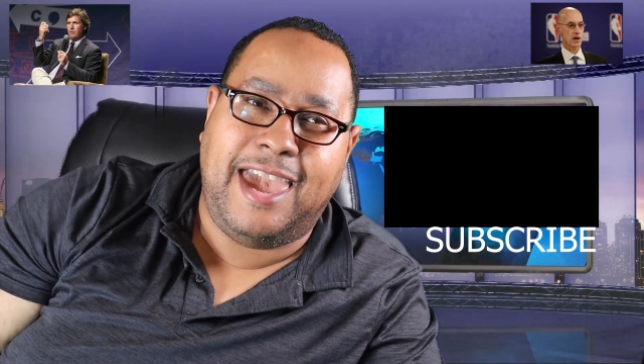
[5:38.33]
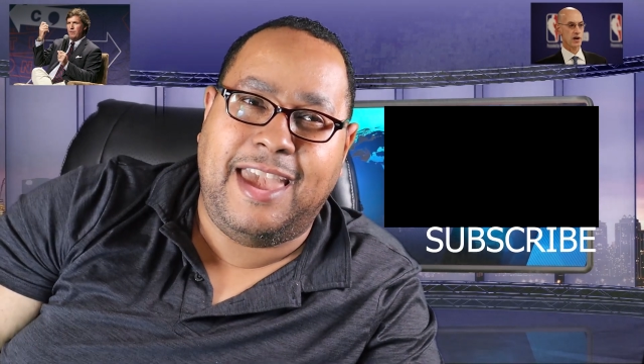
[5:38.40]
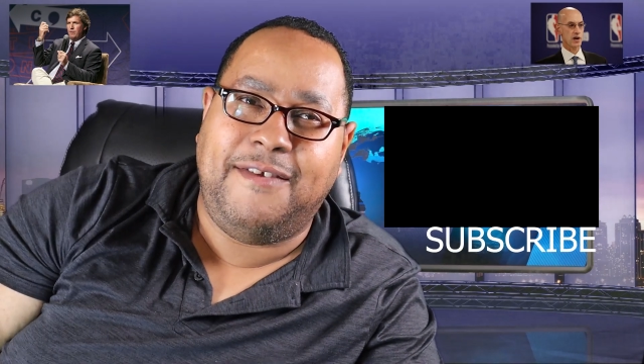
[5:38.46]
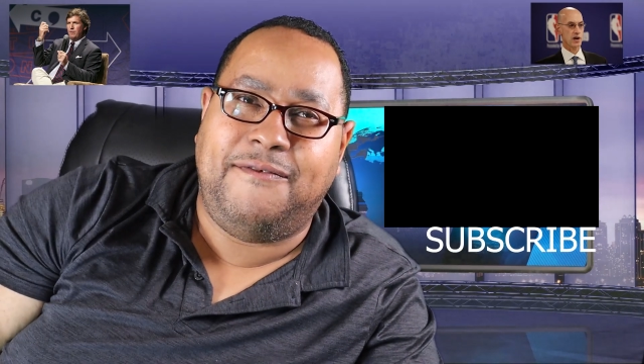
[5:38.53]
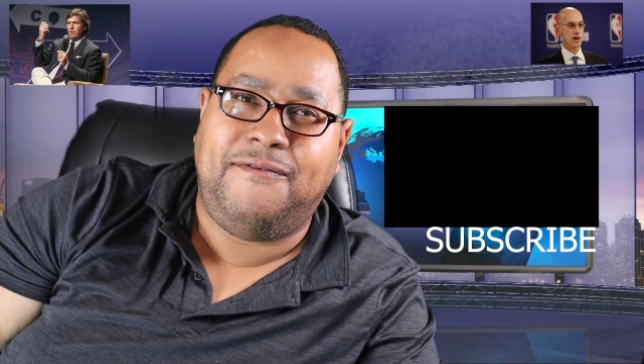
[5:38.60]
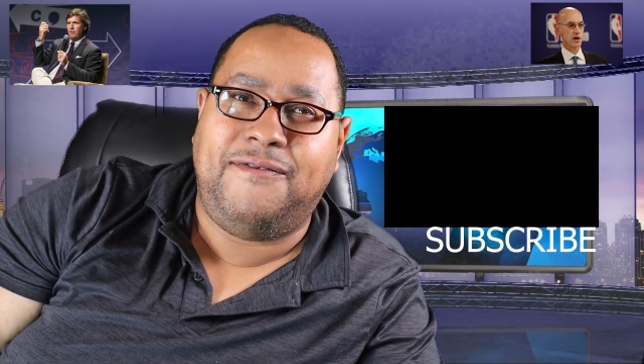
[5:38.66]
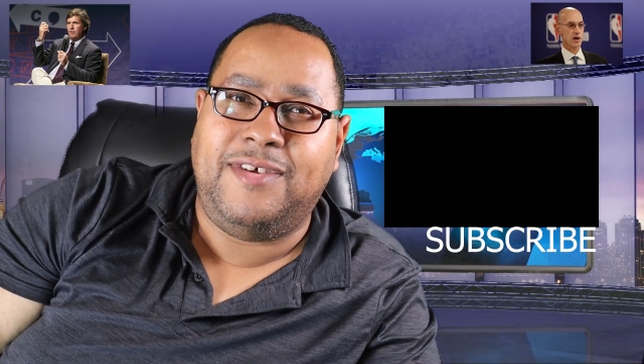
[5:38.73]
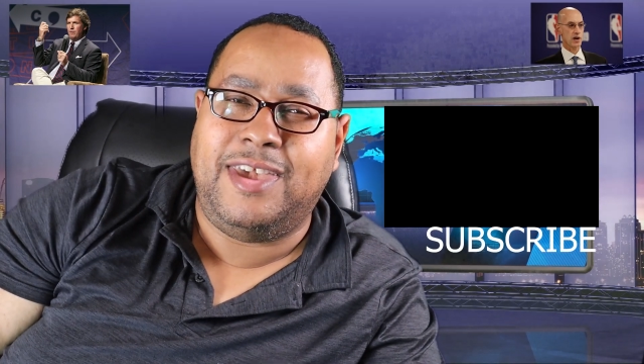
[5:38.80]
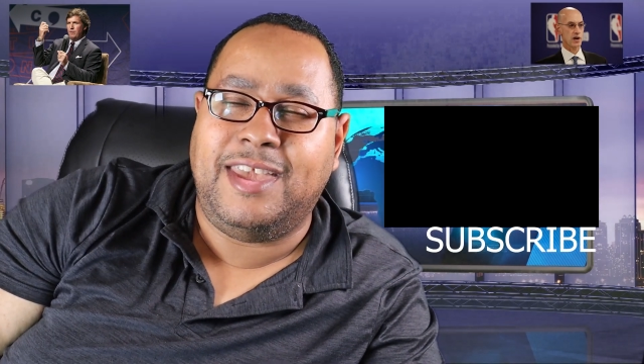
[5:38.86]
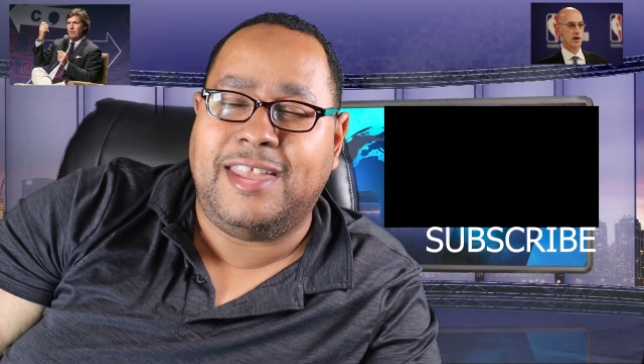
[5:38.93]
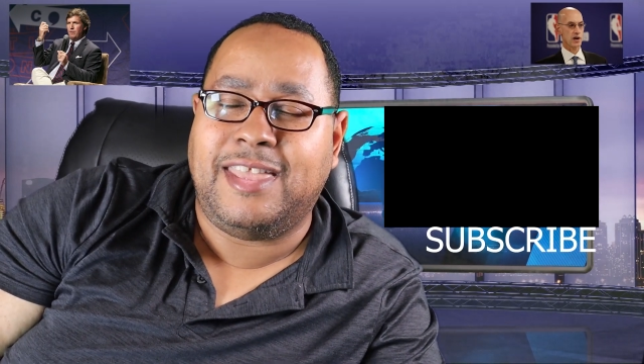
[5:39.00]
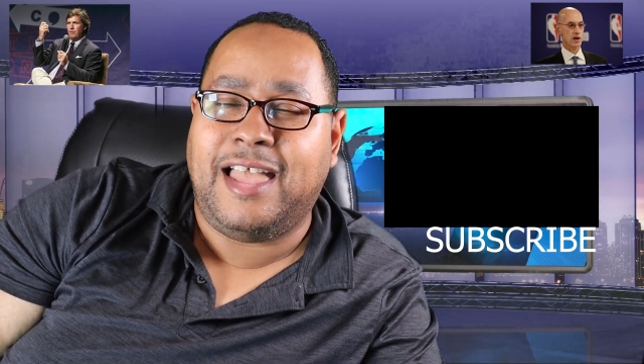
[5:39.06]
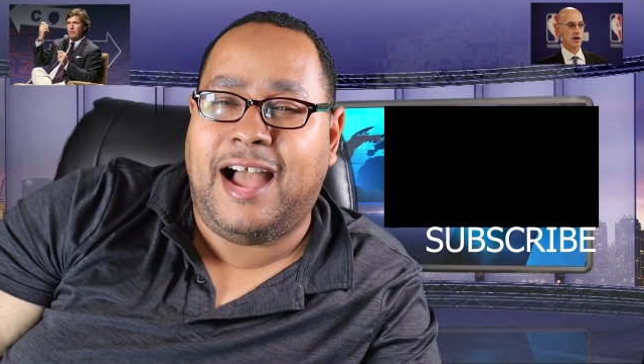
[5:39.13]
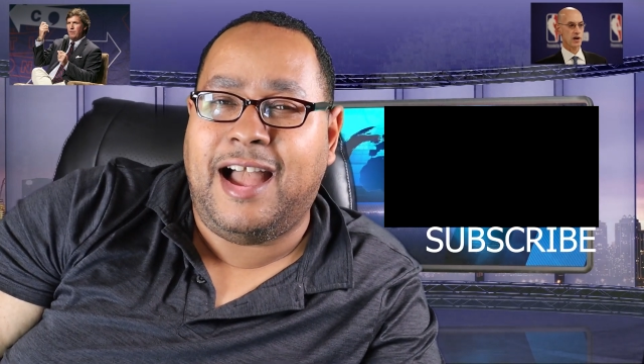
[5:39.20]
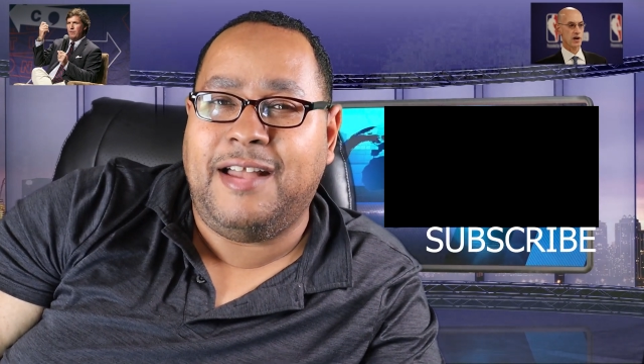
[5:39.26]
8
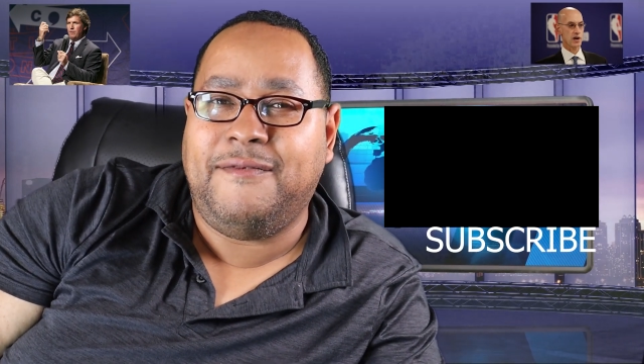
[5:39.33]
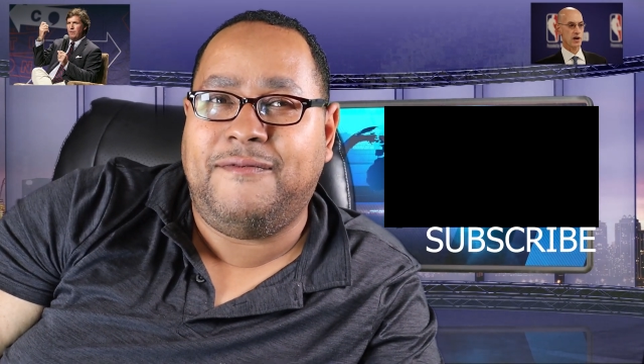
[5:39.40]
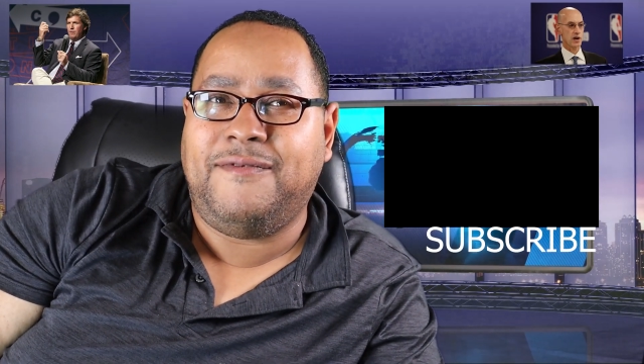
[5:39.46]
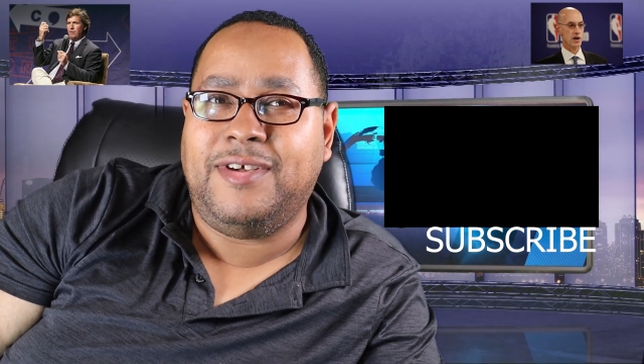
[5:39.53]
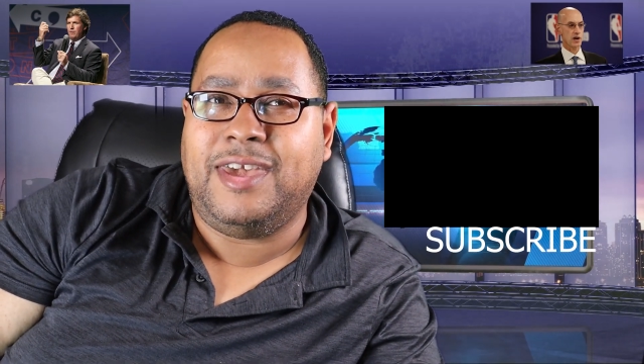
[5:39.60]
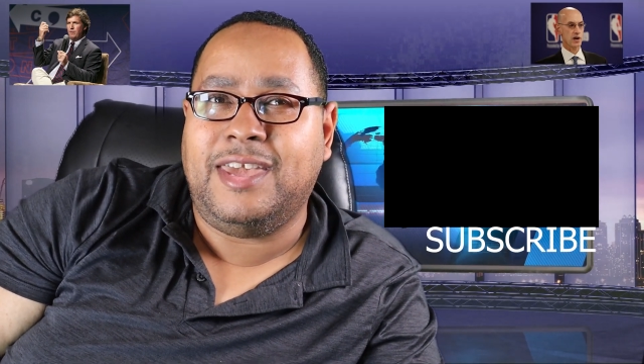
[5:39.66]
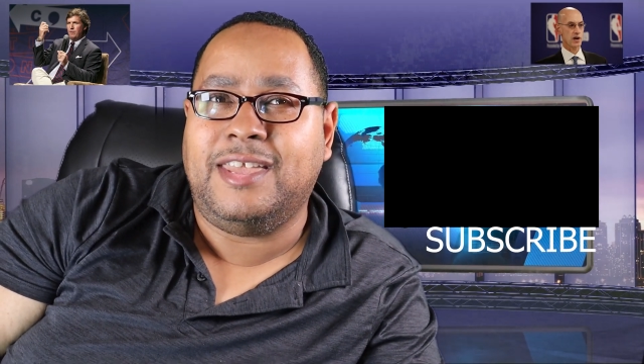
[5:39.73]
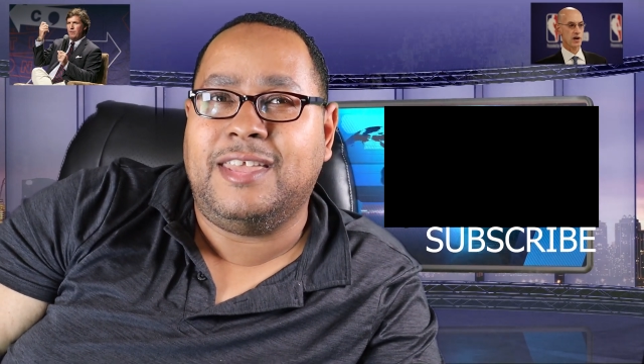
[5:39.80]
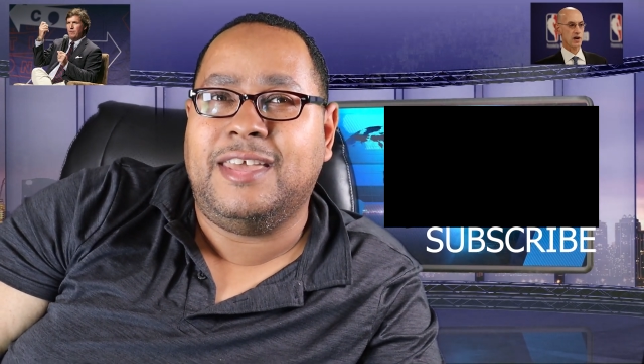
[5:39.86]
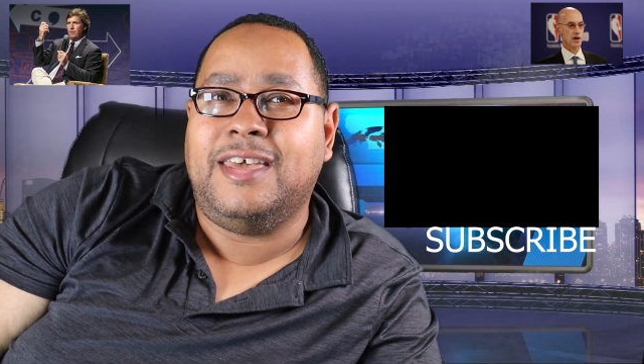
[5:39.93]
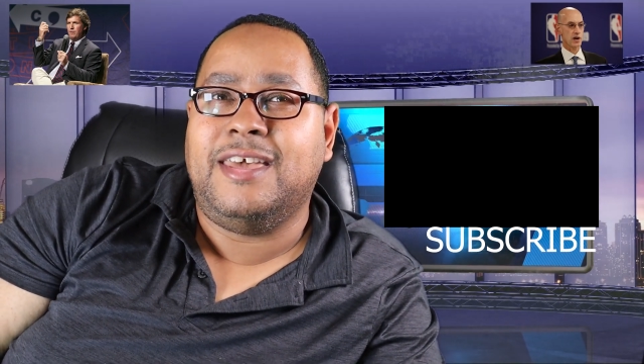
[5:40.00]
feet, 9 feet